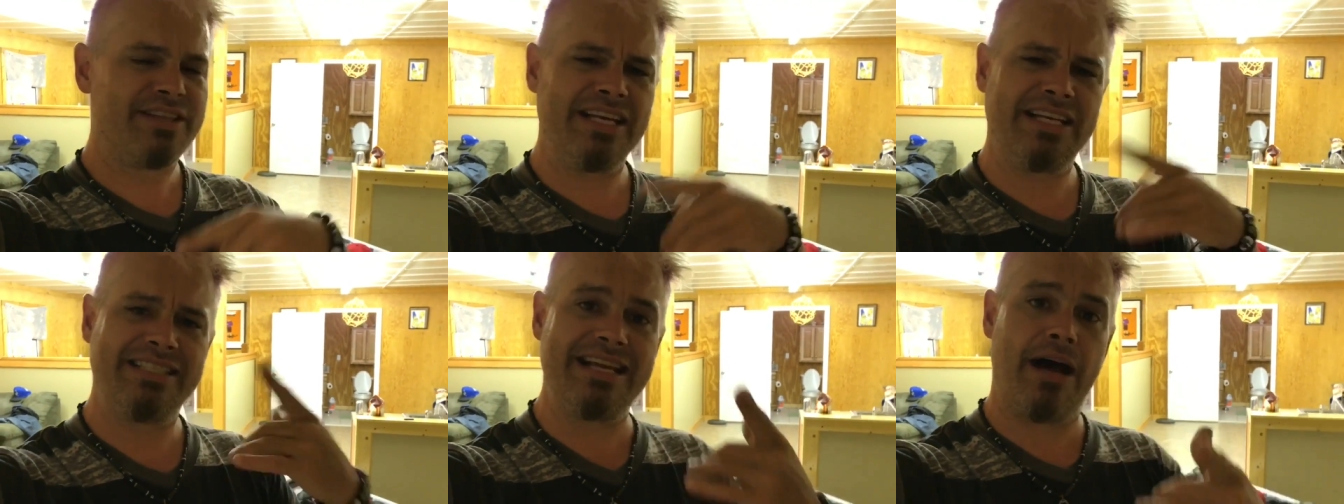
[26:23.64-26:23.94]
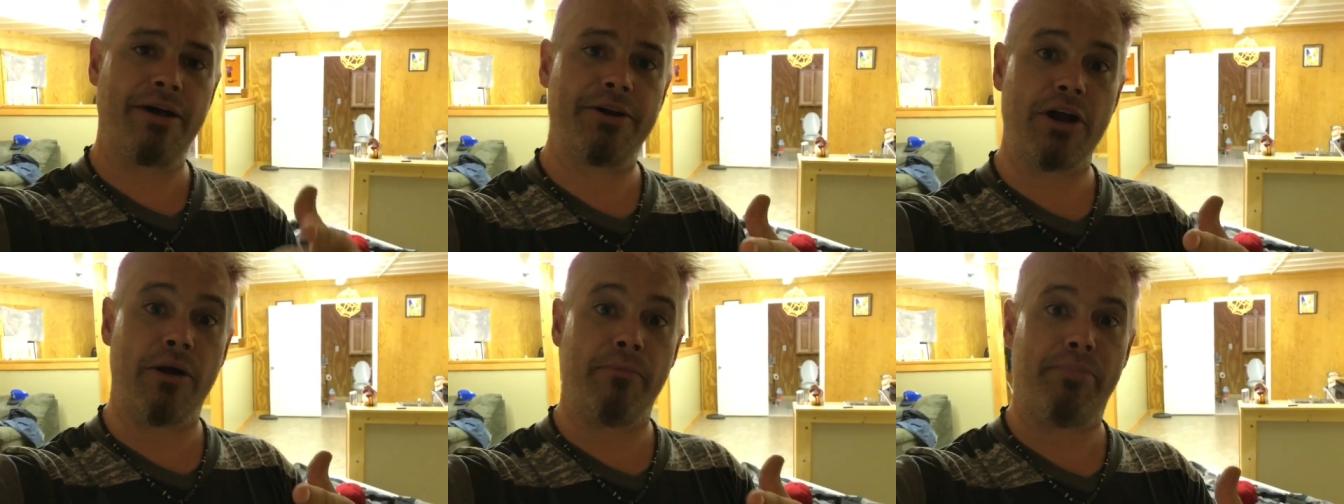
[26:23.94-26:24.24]
Things
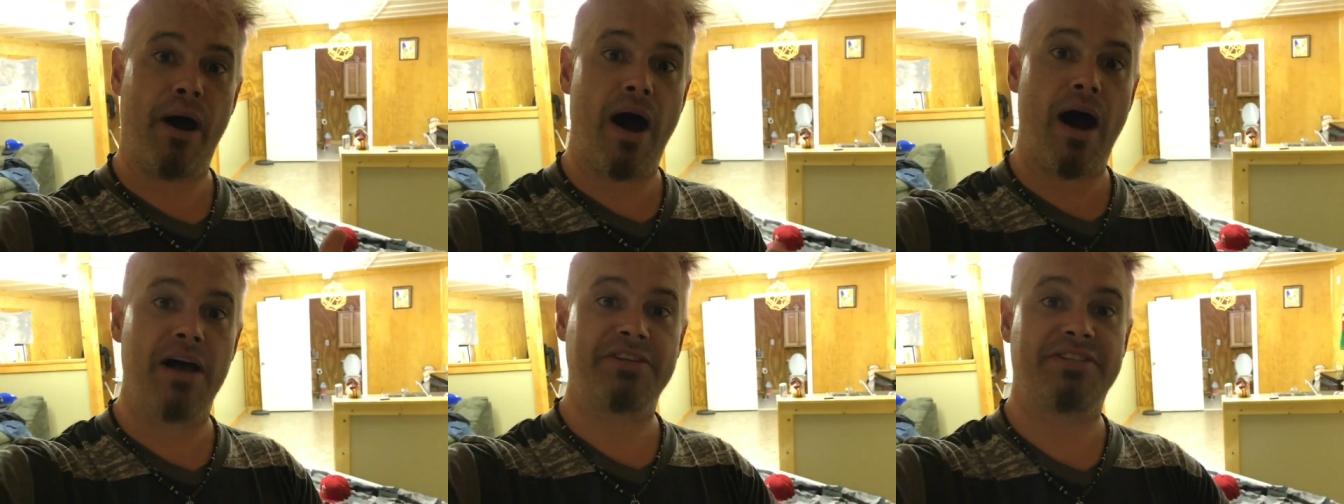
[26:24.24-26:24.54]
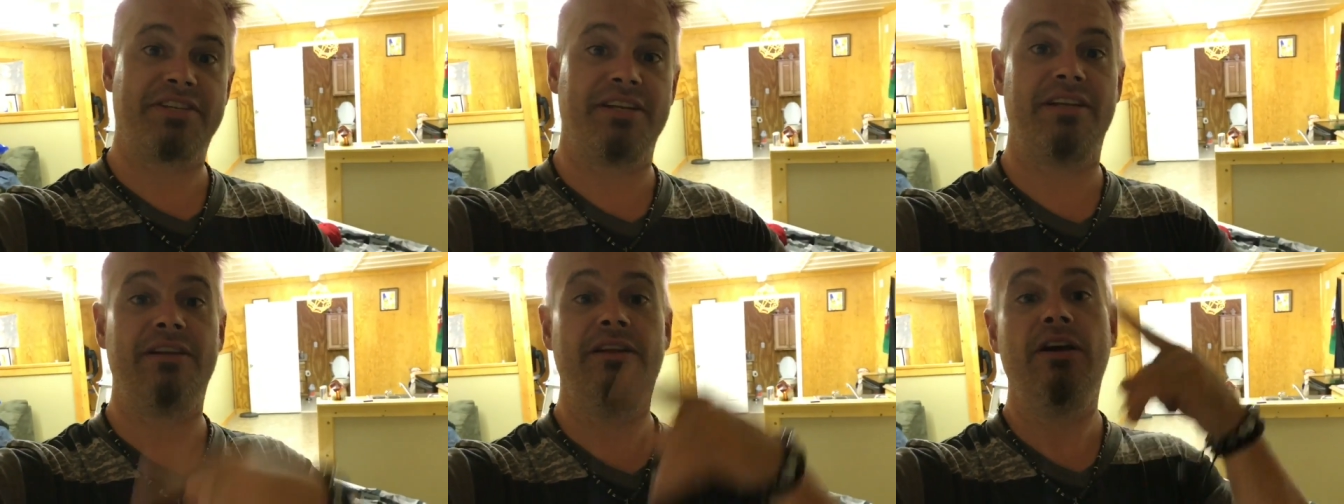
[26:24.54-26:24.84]
out there in
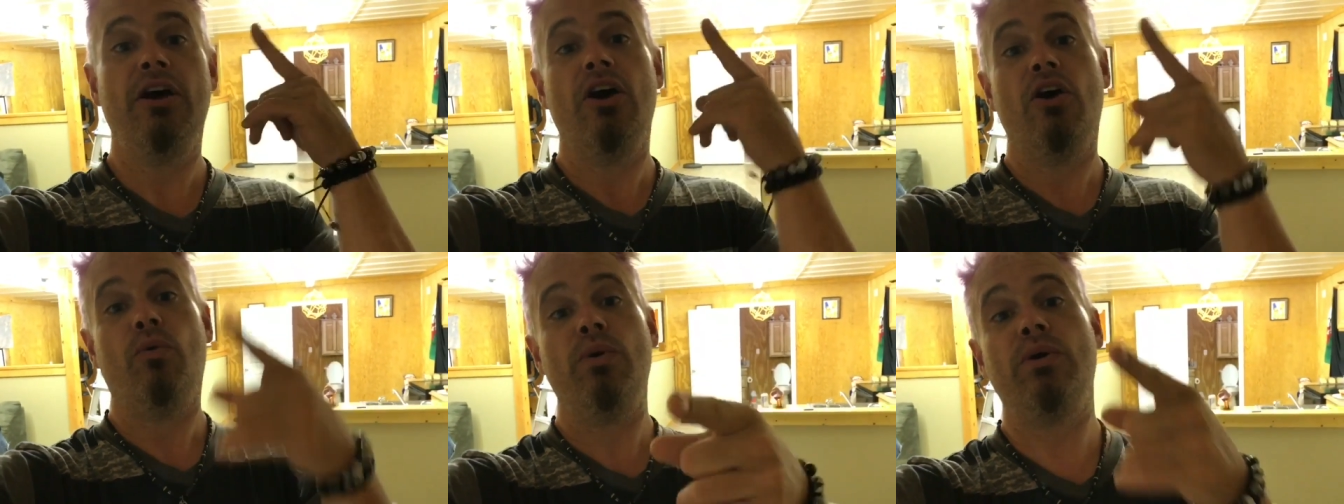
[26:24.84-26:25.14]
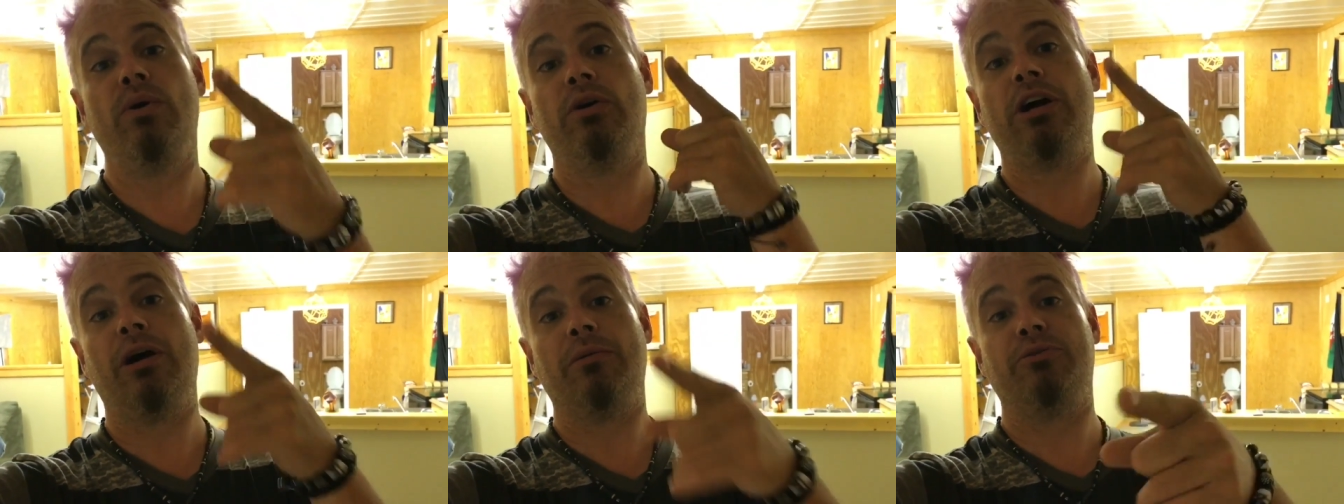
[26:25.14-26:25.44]
Boston.
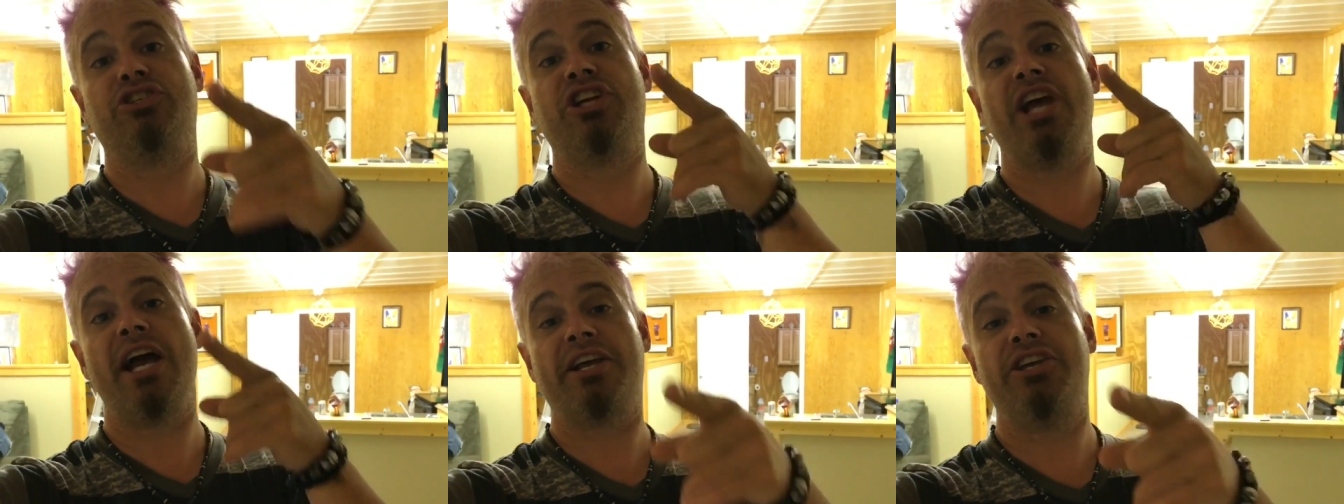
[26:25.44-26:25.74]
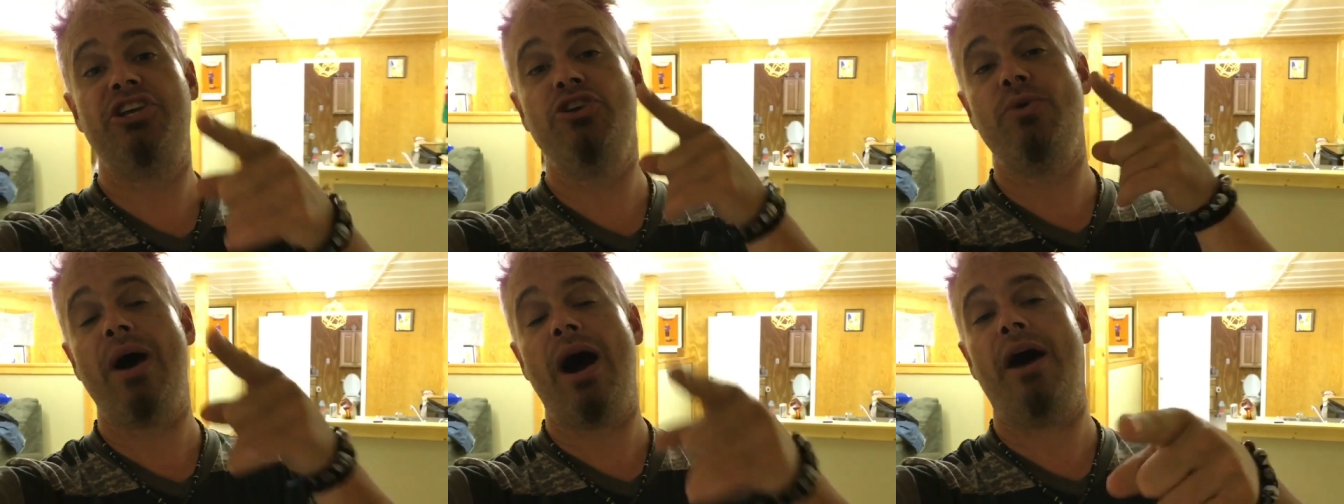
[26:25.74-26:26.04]
We're going to come
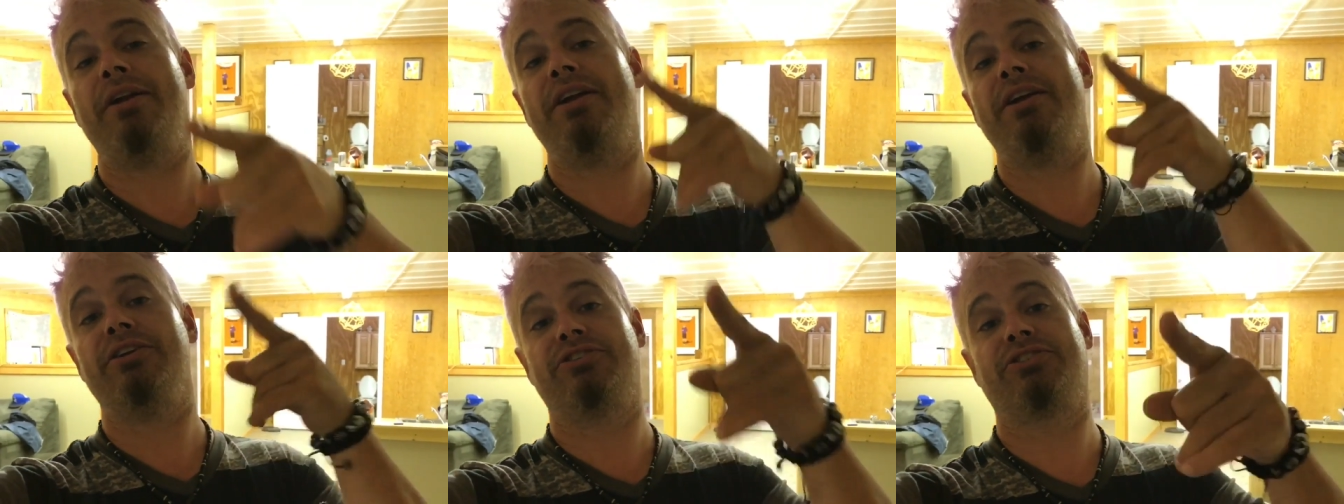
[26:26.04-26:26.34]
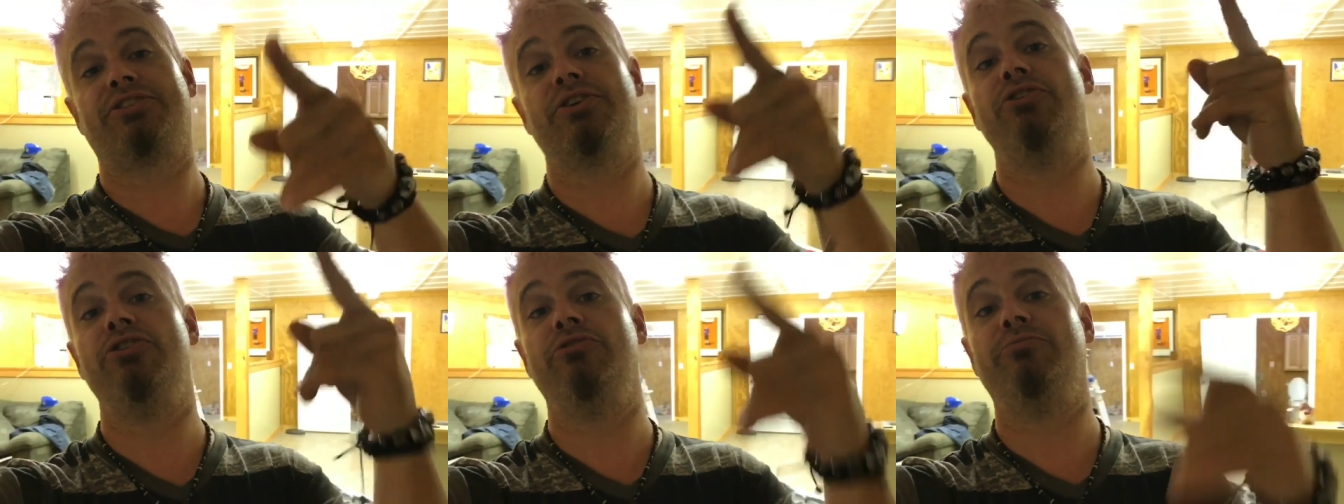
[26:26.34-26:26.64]
check you out there
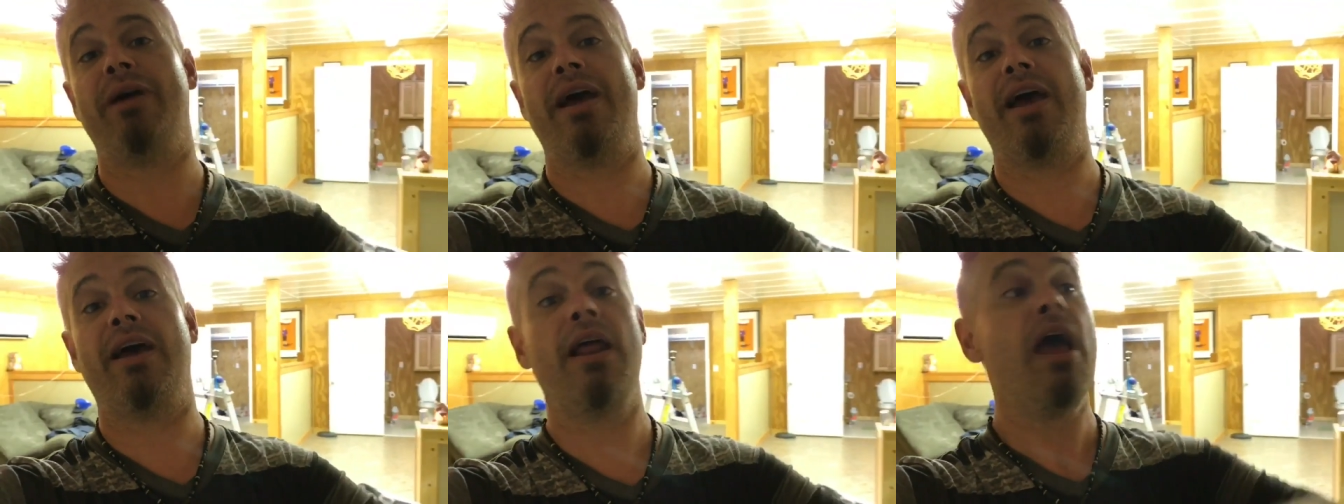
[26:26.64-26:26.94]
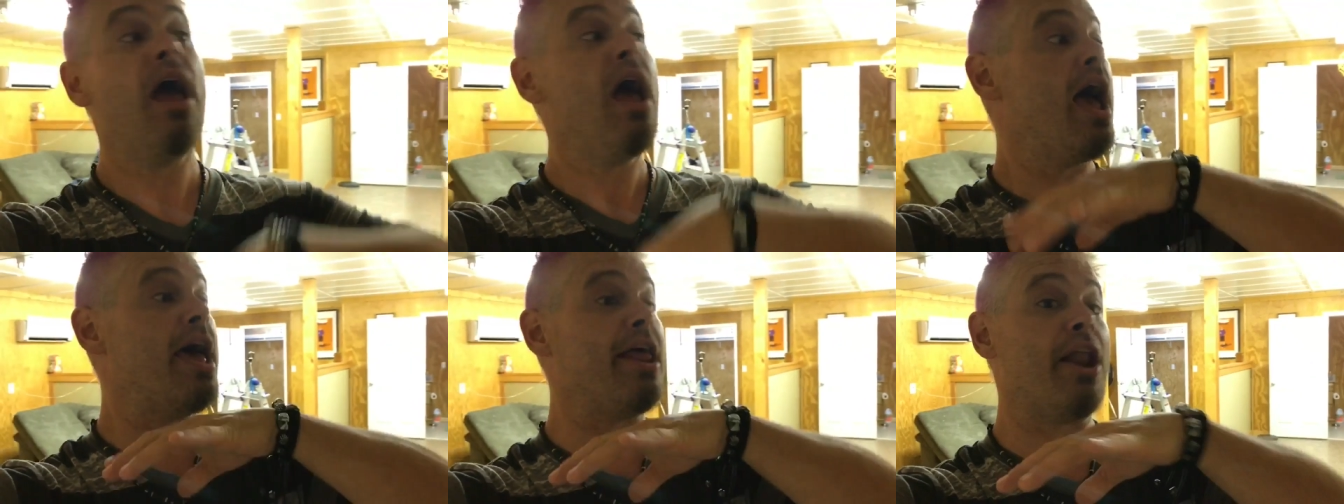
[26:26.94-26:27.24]
soon, man.